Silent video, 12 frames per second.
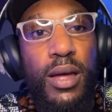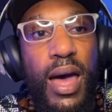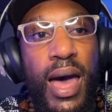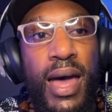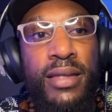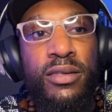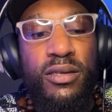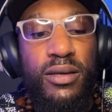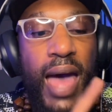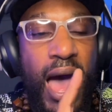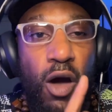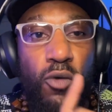And
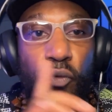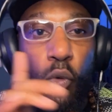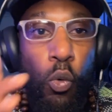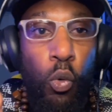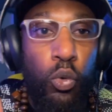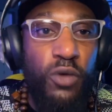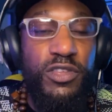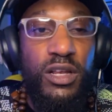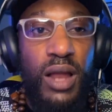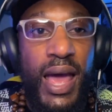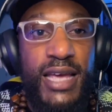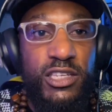out of all of the
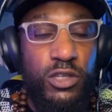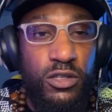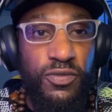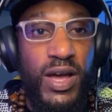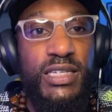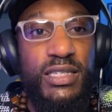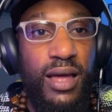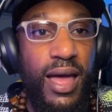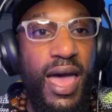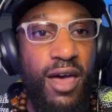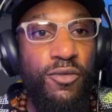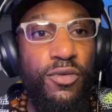lights, the devices that I
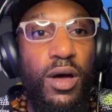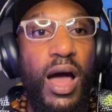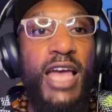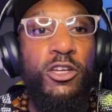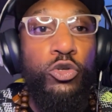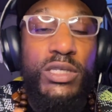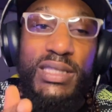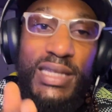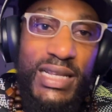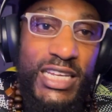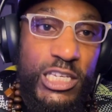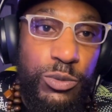have, I use this the
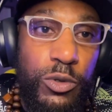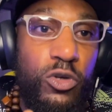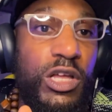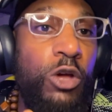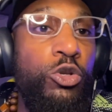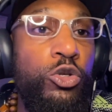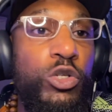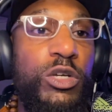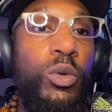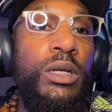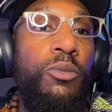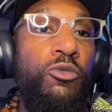least because I only use it
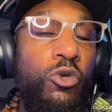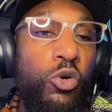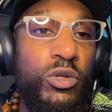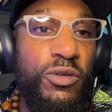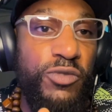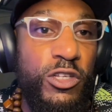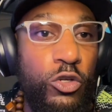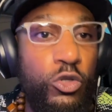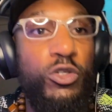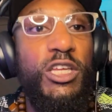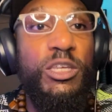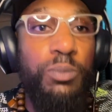when I'm recording videos,
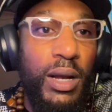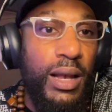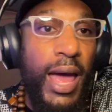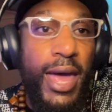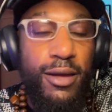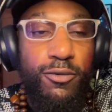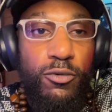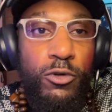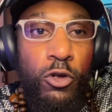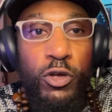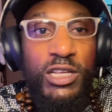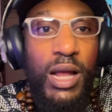because it's my light. You
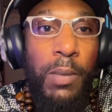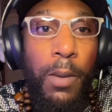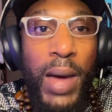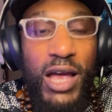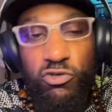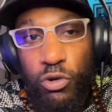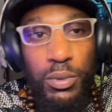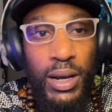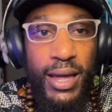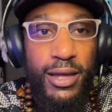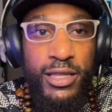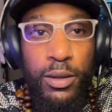know, it's like my backdrop
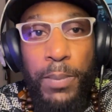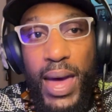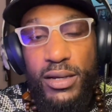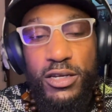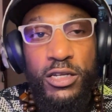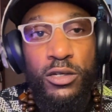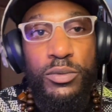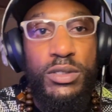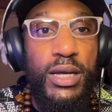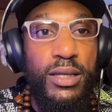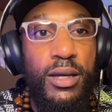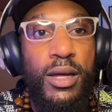light in the back. You know what I'm
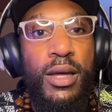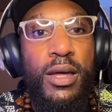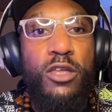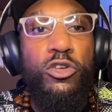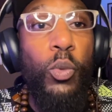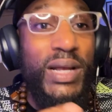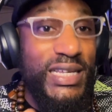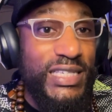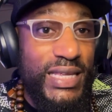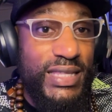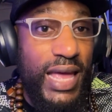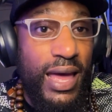saying? So when I
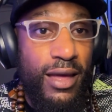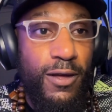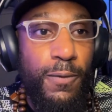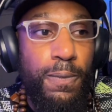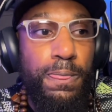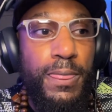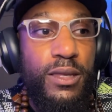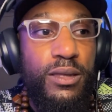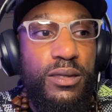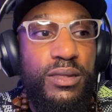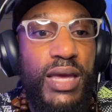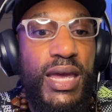said that,
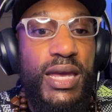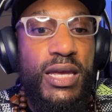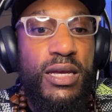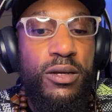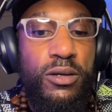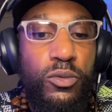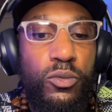they